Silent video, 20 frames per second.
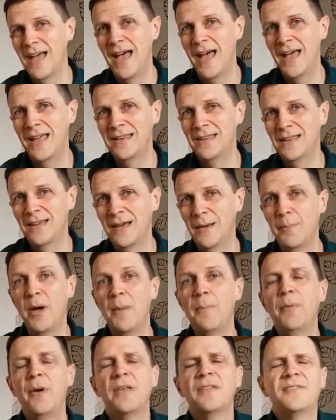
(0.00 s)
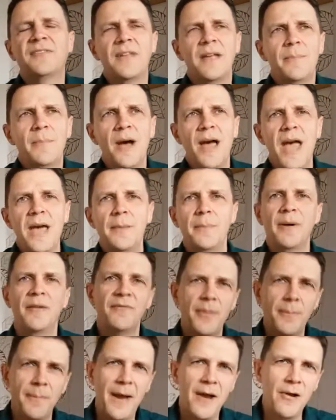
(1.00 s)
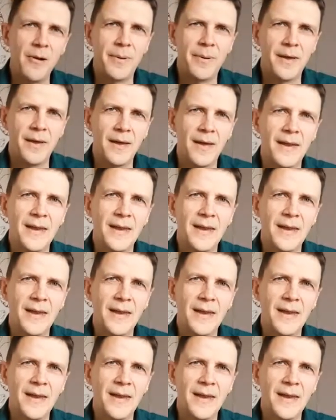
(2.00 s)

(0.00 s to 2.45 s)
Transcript: And sticking my head above the parapet